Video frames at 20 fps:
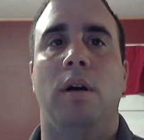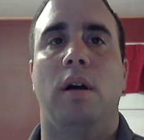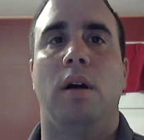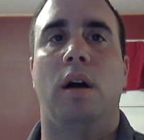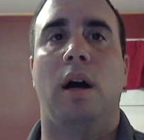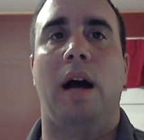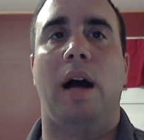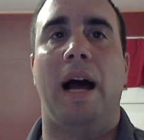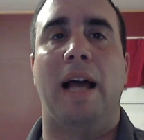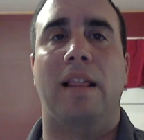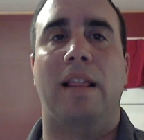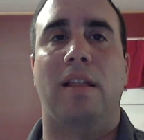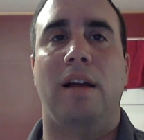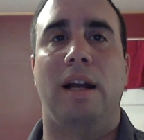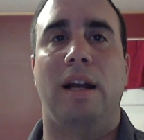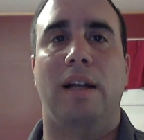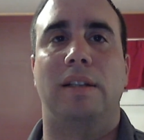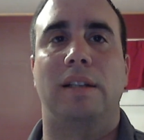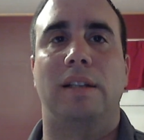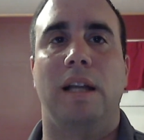uh,
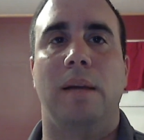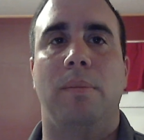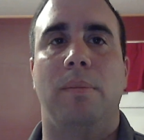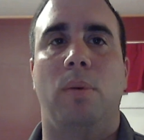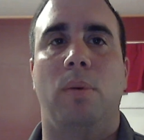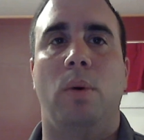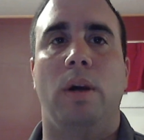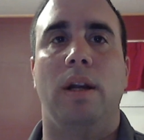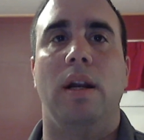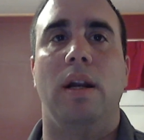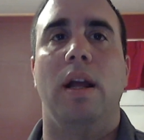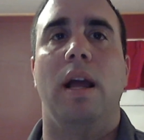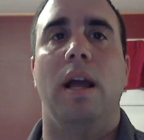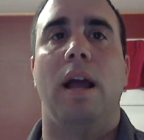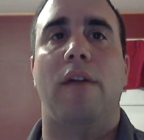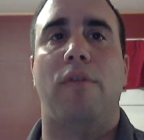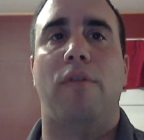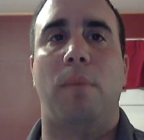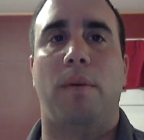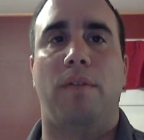athletic standpoint
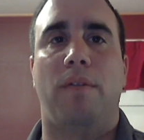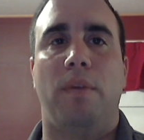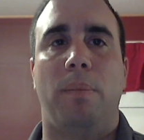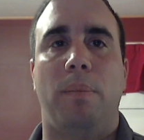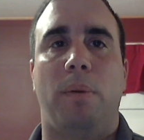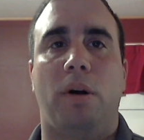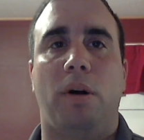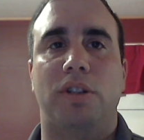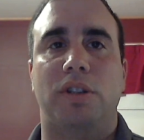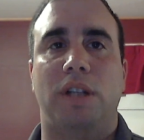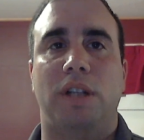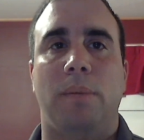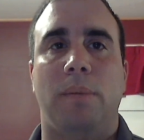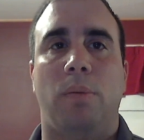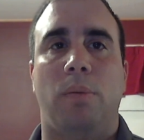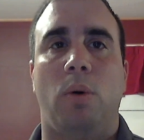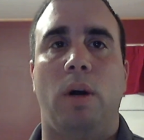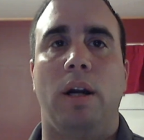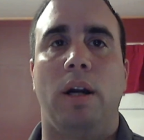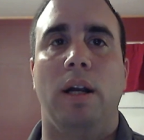and from a football
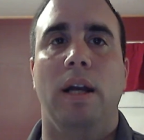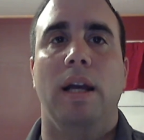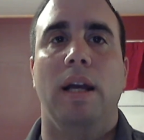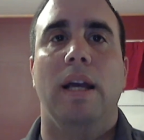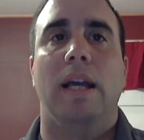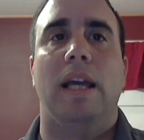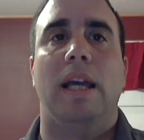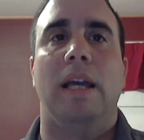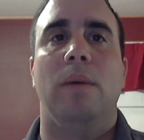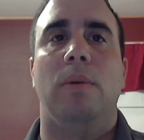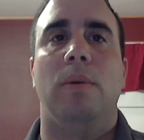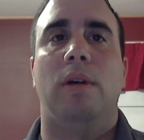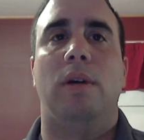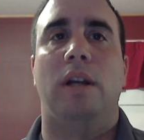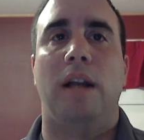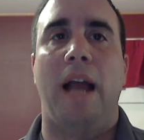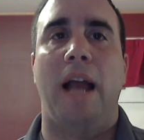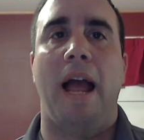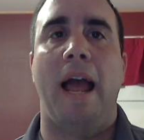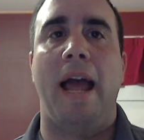standpoint, he
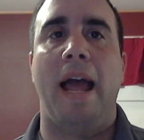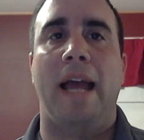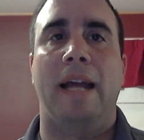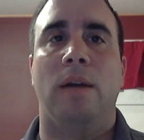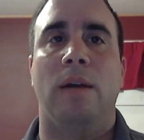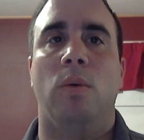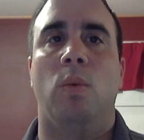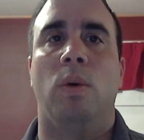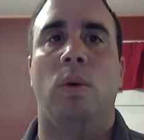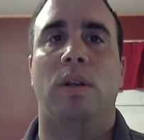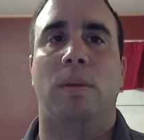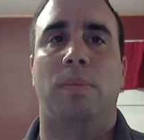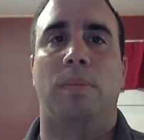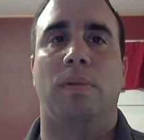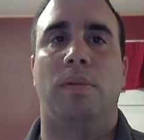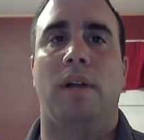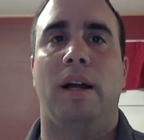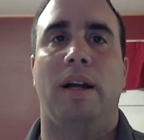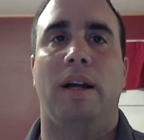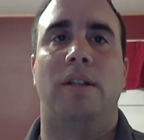could hang with the
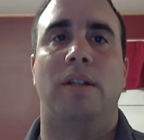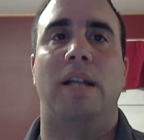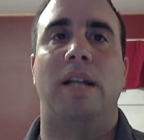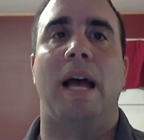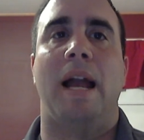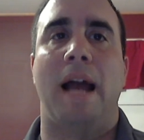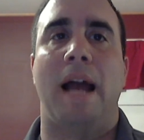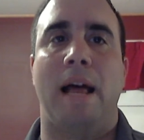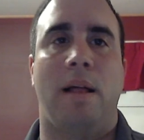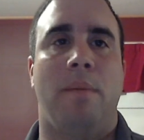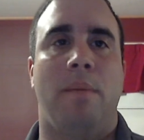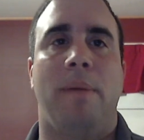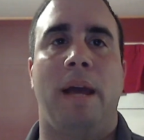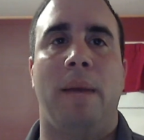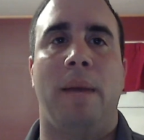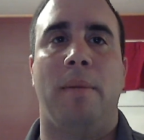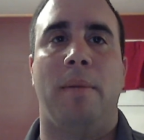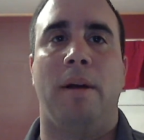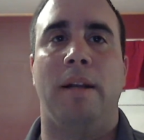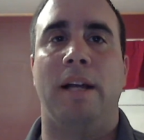players at
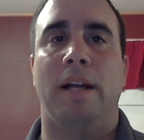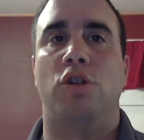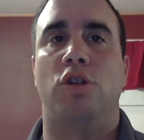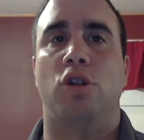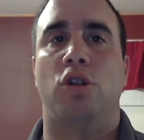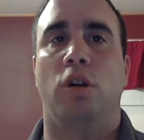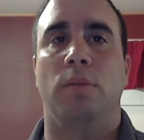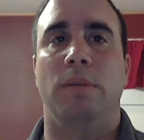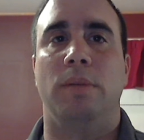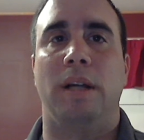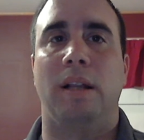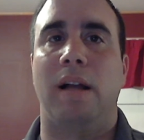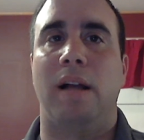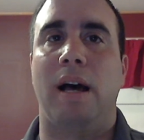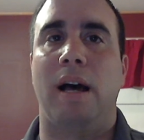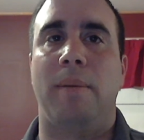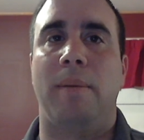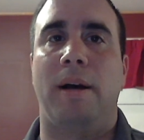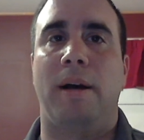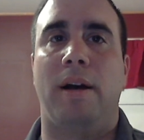Alabama. And that showed me a
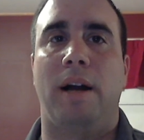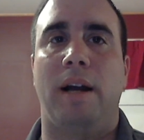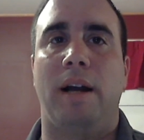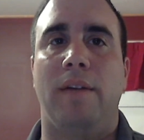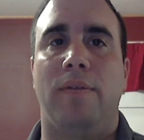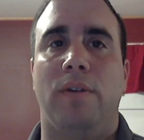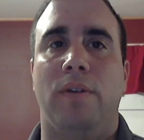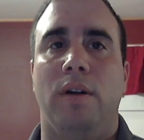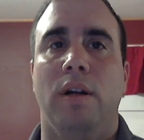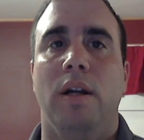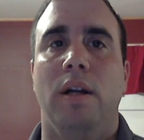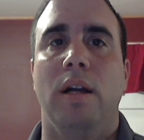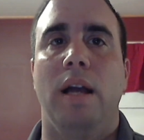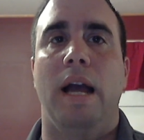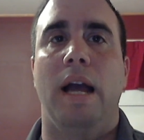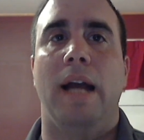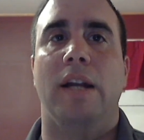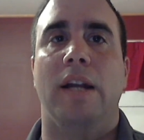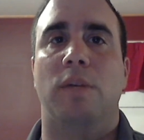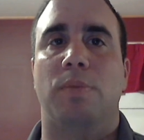lot about Eifert,
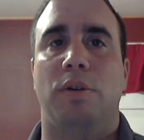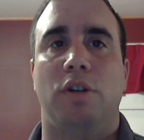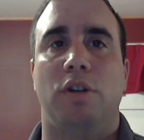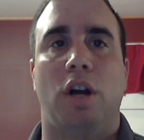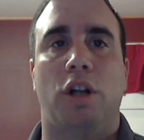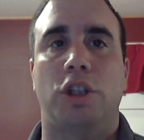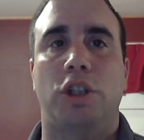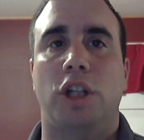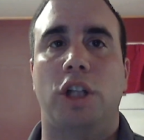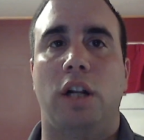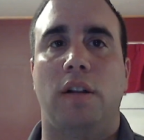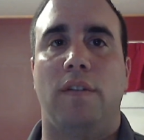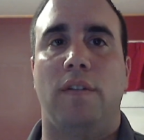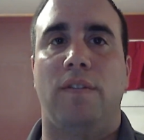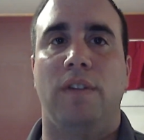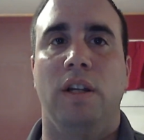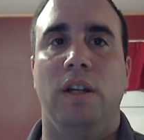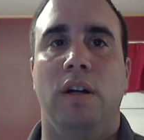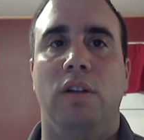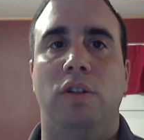and his production on the
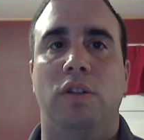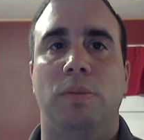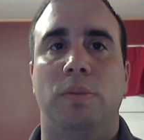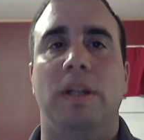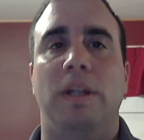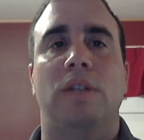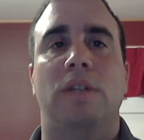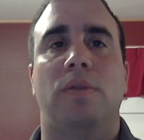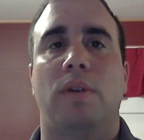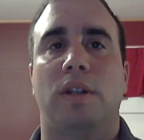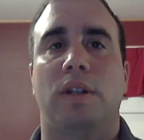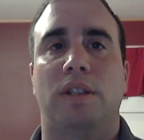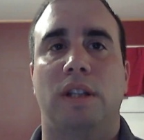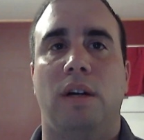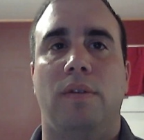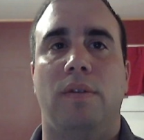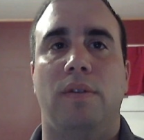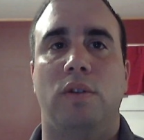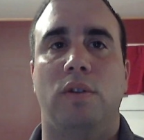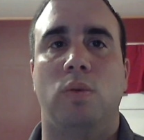field speaks for
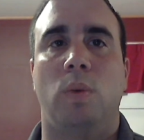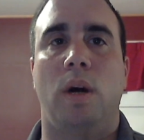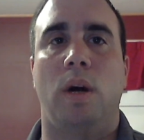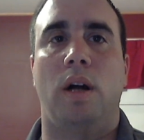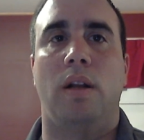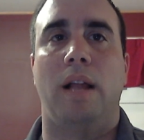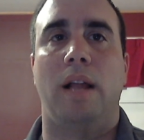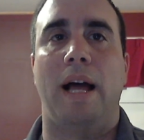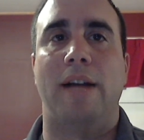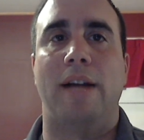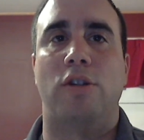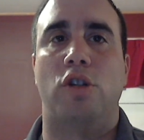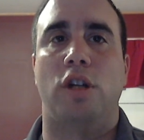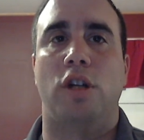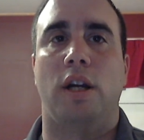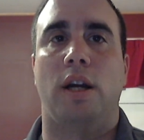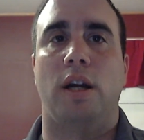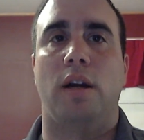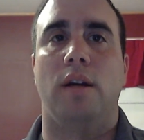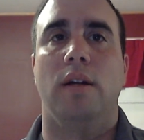itself as well last
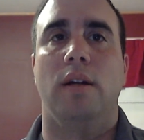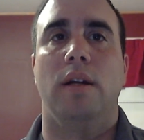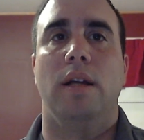year.